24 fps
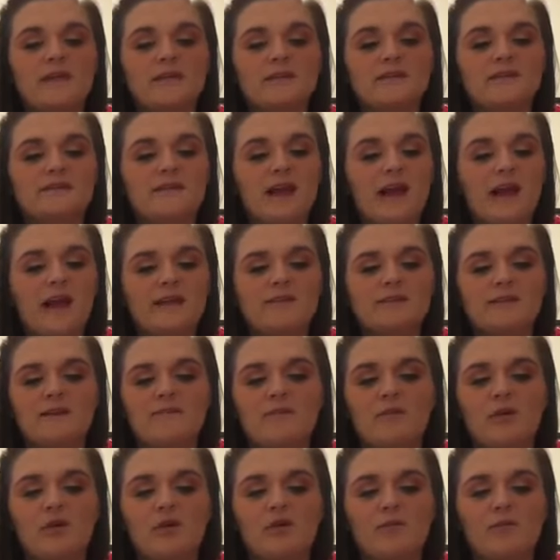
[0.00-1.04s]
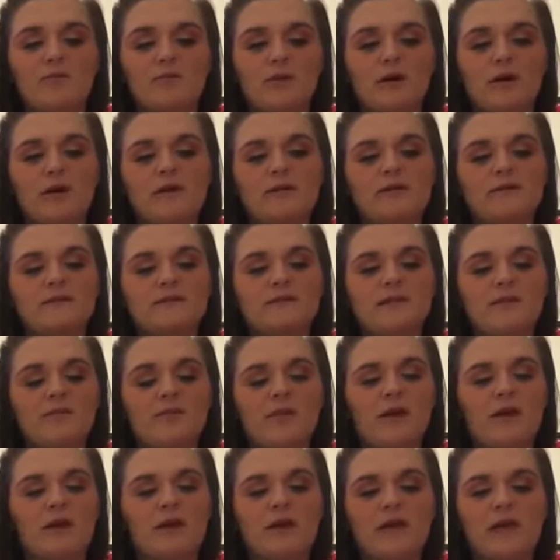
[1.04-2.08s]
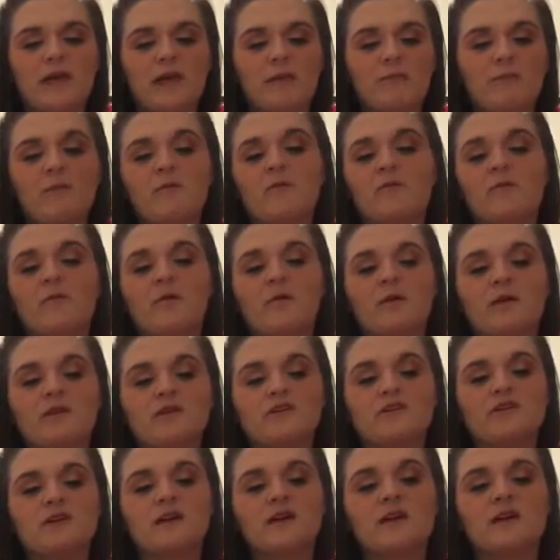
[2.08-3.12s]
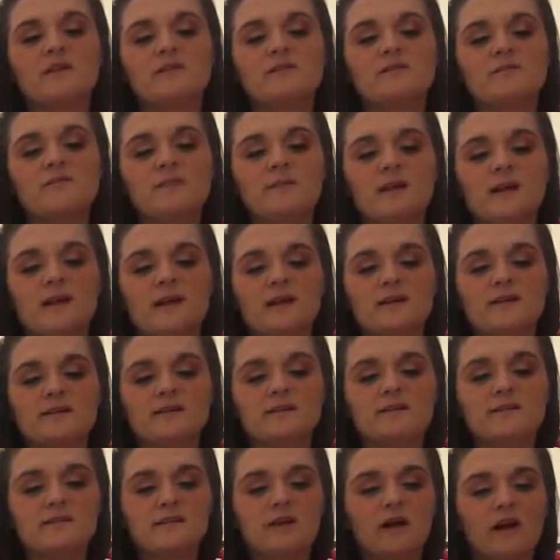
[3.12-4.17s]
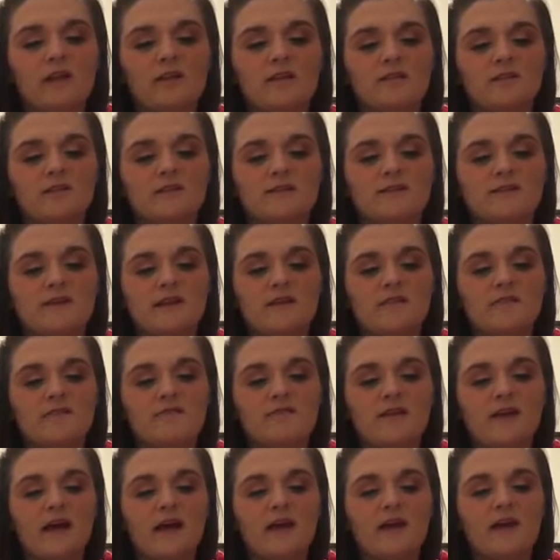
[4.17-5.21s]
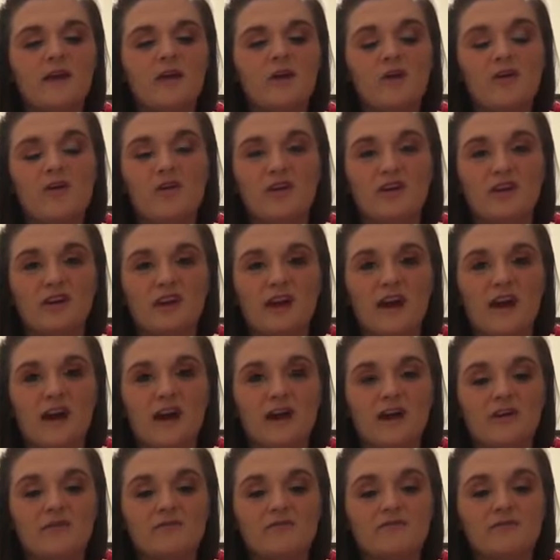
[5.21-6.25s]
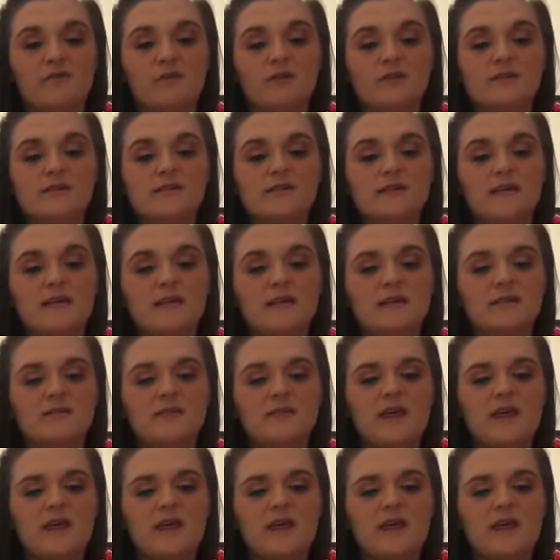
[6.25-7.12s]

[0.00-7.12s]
Stacks of old books, a heap of broken chairs, a discolored state flag on an iron floor stand.